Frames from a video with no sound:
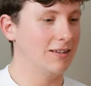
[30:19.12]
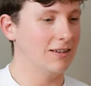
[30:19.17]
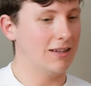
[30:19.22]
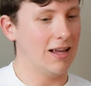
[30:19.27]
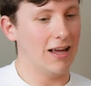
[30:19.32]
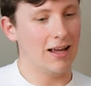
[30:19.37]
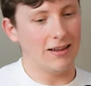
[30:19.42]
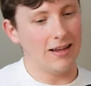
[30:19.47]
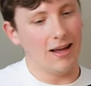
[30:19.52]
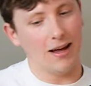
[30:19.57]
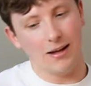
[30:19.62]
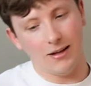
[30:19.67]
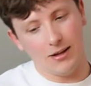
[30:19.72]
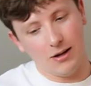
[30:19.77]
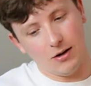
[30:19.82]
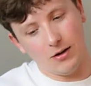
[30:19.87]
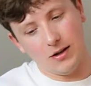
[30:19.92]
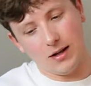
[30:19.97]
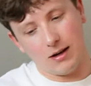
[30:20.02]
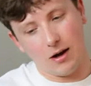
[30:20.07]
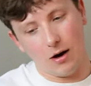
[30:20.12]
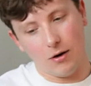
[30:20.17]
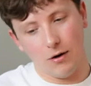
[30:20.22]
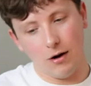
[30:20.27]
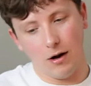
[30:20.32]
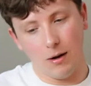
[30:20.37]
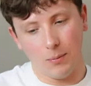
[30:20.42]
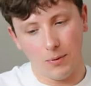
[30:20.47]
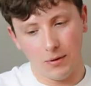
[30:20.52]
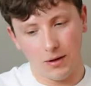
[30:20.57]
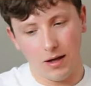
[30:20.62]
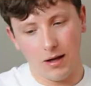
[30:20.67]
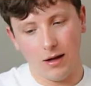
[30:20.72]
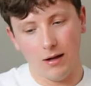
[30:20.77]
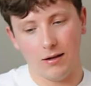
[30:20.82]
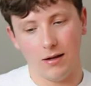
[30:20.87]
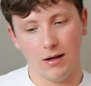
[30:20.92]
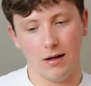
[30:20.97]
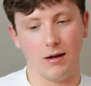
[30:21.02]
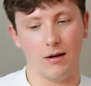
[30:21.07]
they're going up and
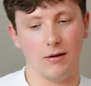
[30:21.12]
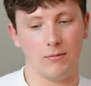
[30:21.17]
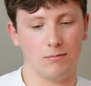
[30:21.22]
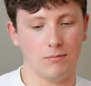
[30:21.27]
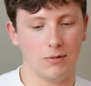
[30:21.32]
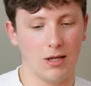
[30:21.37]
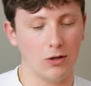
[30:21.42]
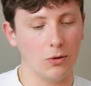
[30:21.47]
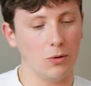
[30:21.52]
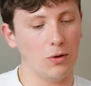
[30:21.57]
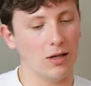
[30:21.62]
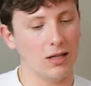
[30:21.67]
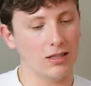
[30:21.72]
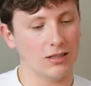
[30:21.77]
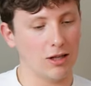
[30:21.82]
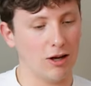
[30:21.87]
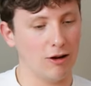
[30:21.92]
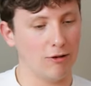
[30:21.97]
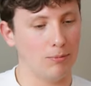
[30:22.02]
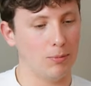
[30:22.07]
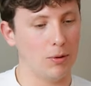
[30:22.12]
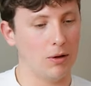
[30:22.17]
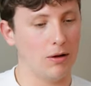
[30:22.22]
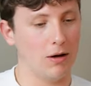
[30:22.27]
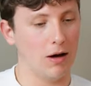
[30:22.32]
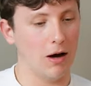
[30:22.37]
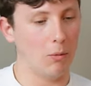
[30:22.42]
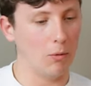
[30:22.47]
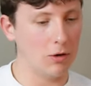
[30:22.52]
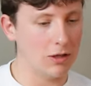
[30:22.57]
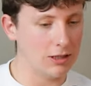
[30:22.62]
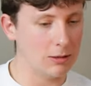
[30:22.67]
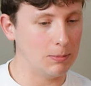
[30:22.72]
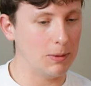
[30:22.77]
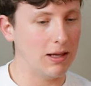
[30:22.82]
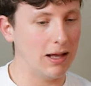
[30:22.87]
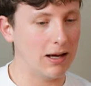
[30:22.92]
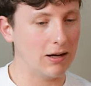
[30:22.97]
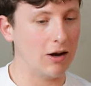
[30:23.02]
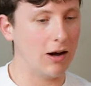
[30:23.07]
they're doing their stuff, but I want it to
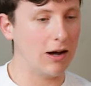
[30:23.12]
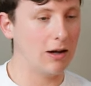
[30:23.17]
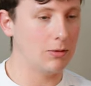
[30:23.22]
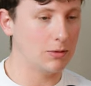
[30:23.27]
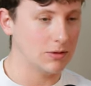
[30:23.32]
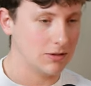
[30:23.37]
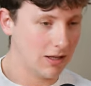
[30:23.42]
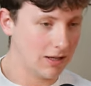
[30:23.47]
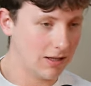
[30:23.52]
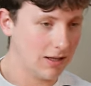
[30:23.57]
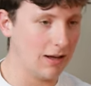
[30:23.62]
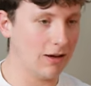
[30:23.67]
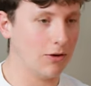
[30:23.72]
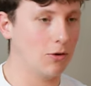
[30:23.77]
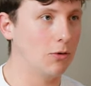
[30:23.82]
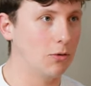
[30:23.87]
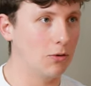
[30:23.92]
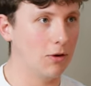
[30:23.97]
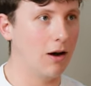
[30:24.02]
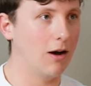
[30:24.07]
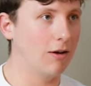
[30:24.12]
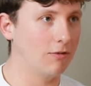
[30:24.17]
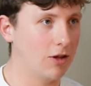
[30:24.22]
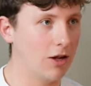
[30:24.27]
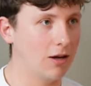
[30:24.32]
be that guy that's like, yeah, cool, I've